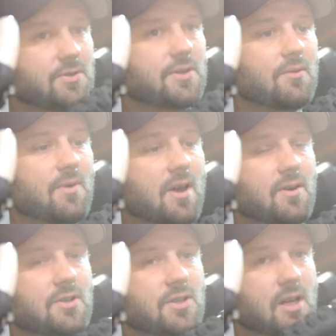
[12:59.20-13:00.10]
to stick
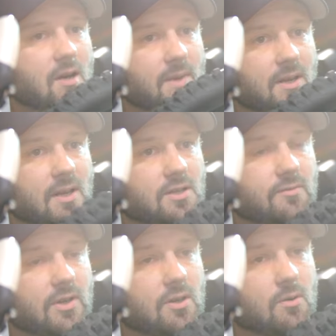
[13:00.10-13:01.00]
around and check out my next
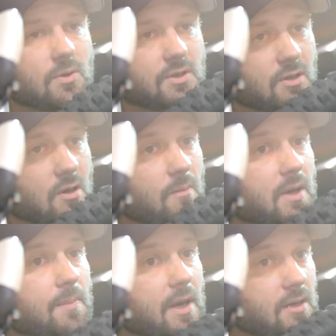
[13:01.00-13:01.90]
video, which is going to
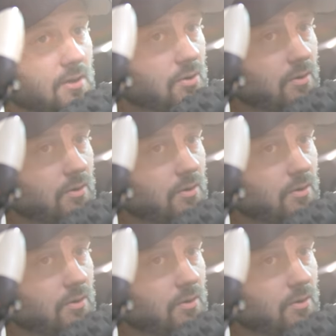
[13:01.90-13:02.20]
be my initial